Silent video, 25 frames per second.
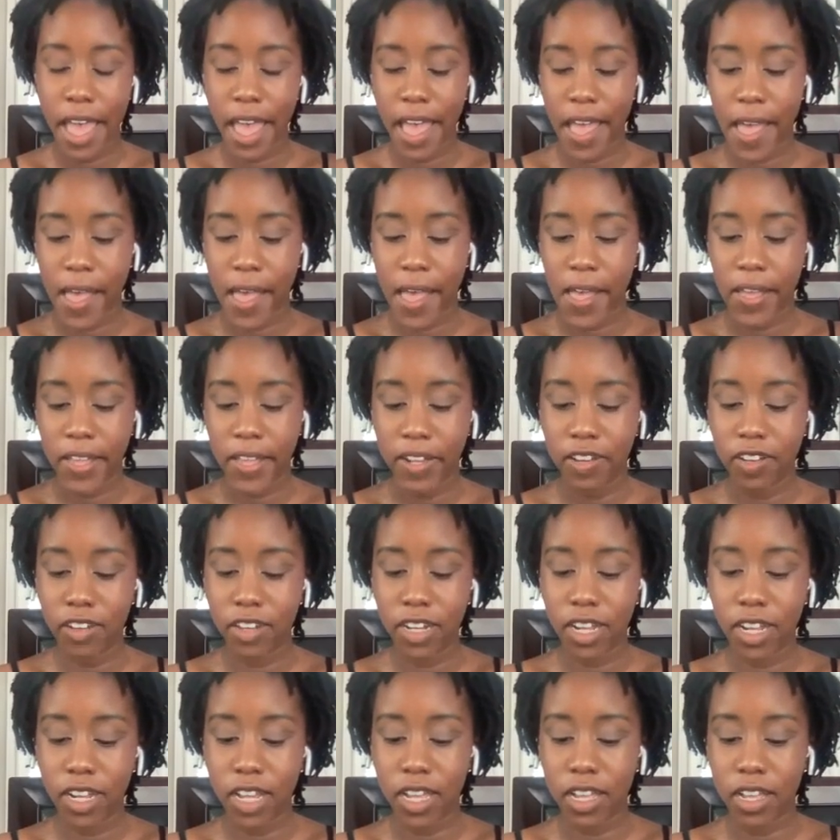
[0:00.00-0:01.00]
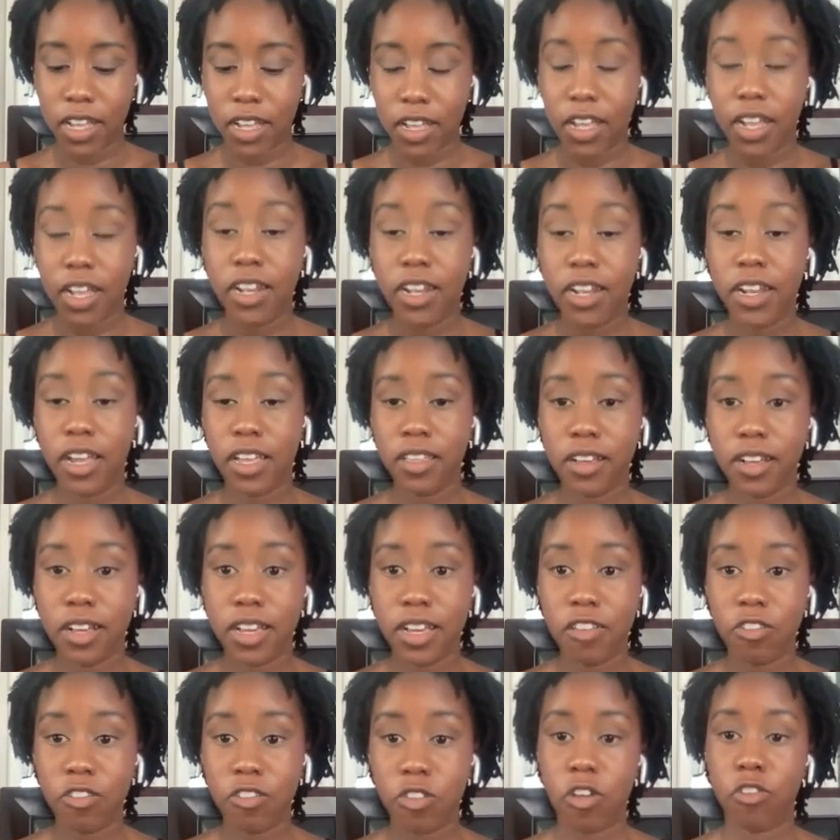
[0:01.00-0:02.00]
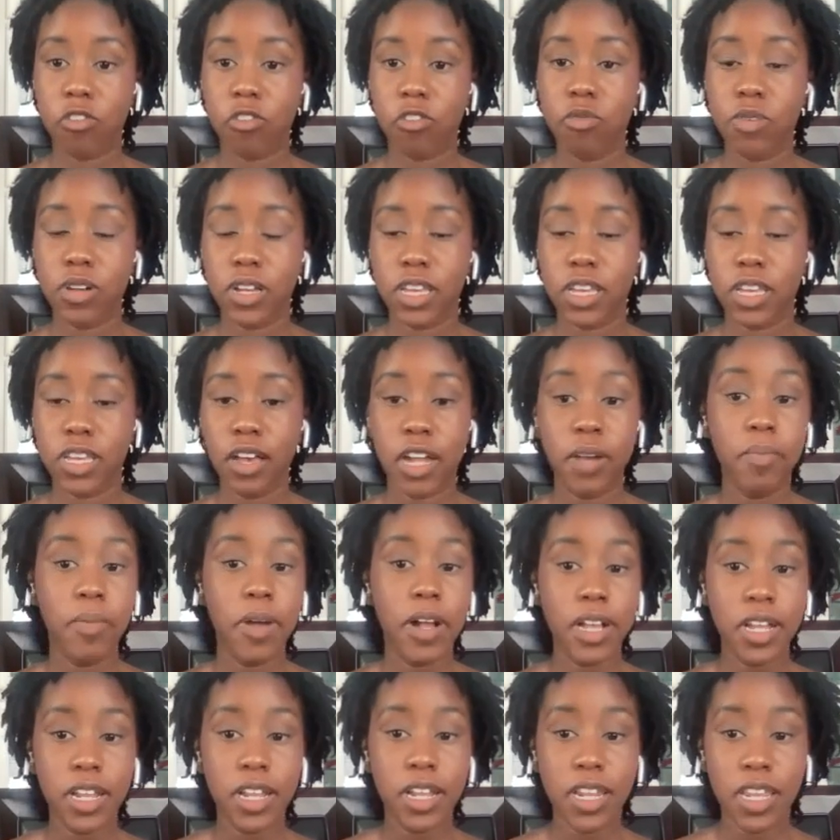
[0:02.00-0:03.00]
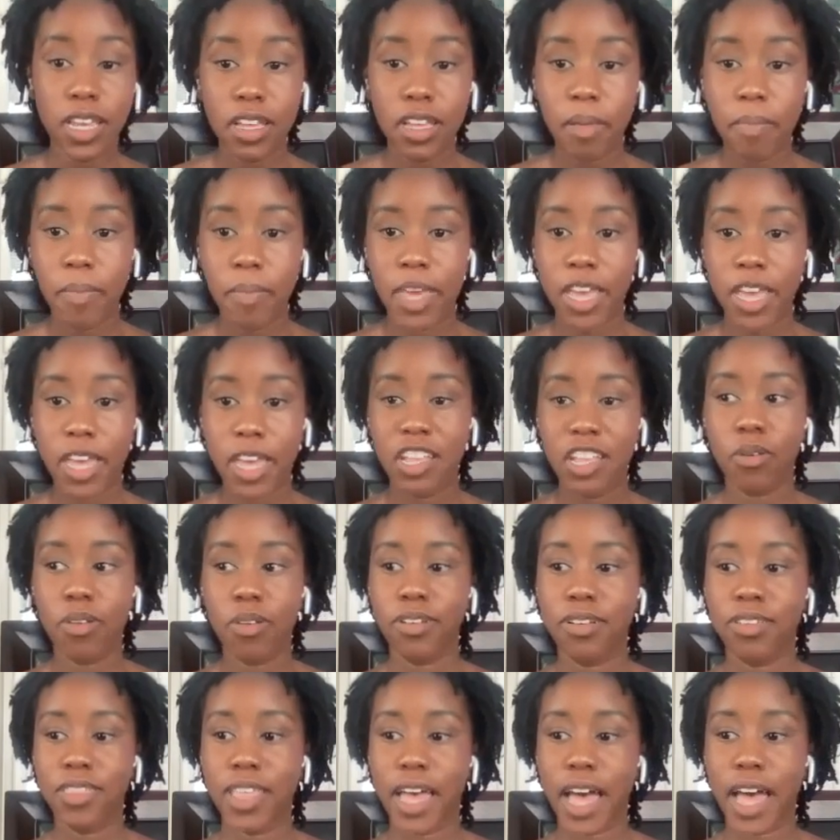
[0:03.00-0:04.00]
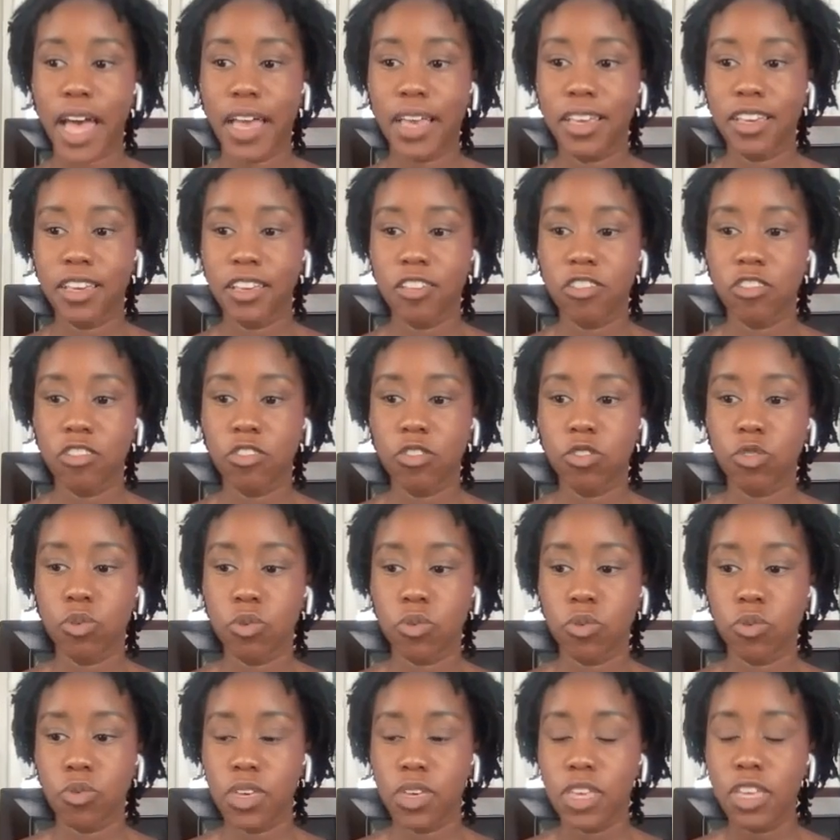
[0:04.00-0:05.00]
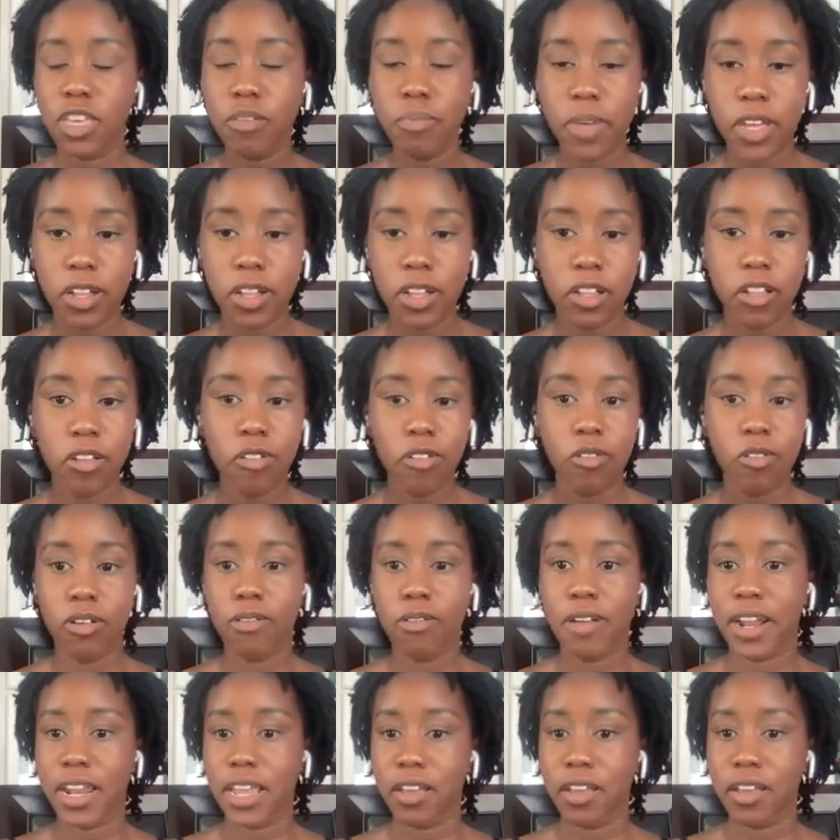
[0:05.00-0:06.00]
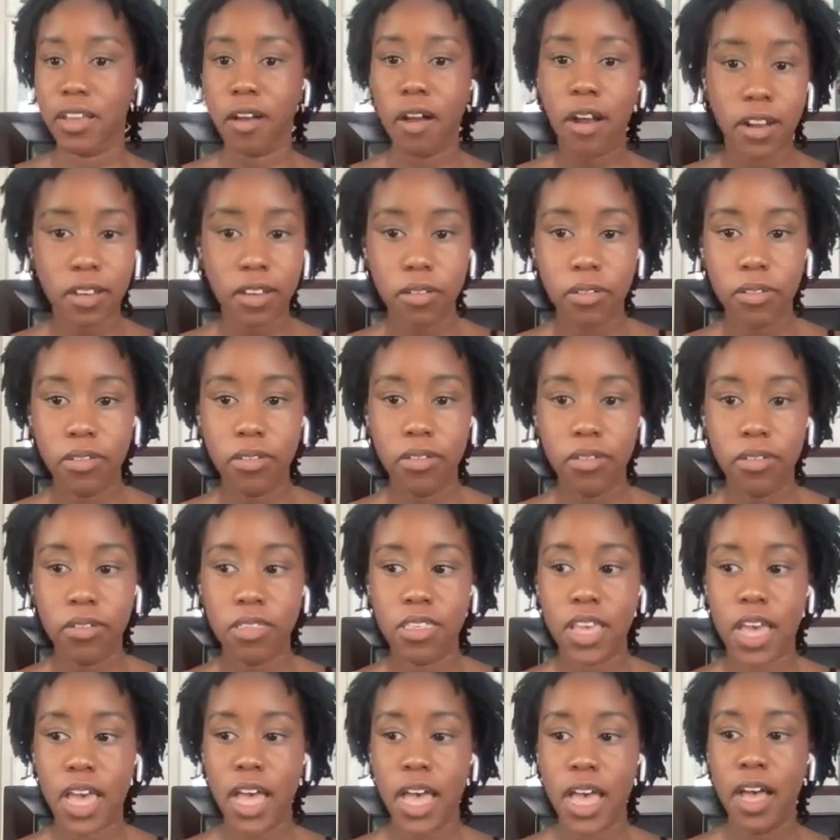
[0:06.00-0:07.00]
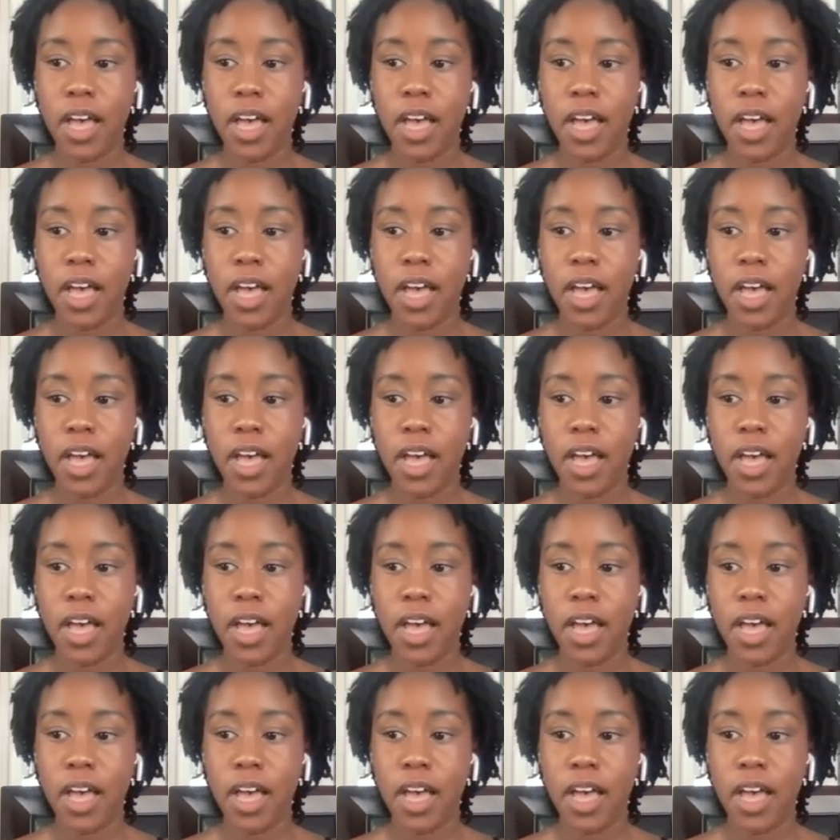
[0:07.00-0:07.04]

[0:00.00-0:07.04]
And another is also working on marketing campaigns, whether that is through email or writing articles,